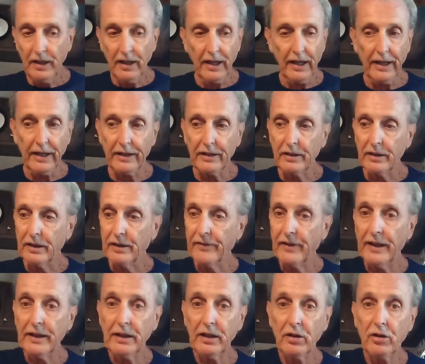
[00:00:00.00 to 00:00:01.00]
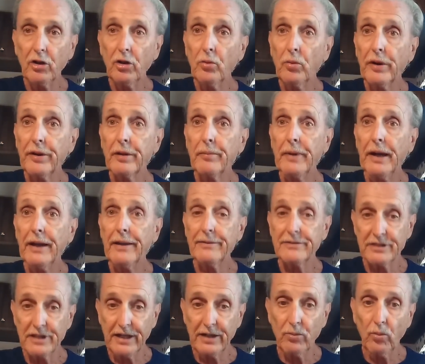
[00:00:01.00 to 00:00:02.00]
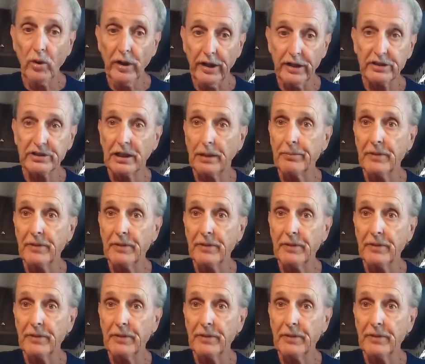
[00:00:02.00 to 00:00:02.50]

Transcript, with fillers: and uh, they can do with them as they wish.